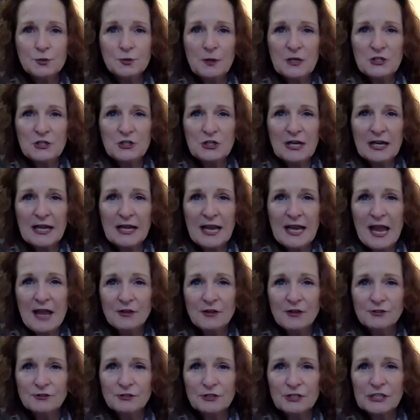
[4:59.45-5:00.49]
that
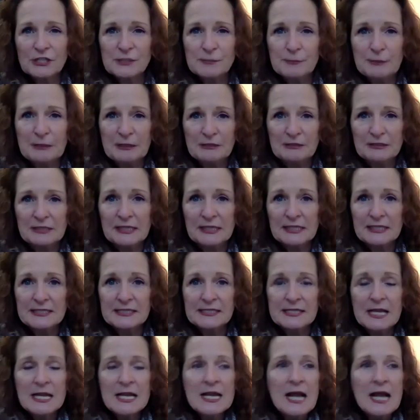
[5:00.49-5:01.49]
situation, encounter, experience?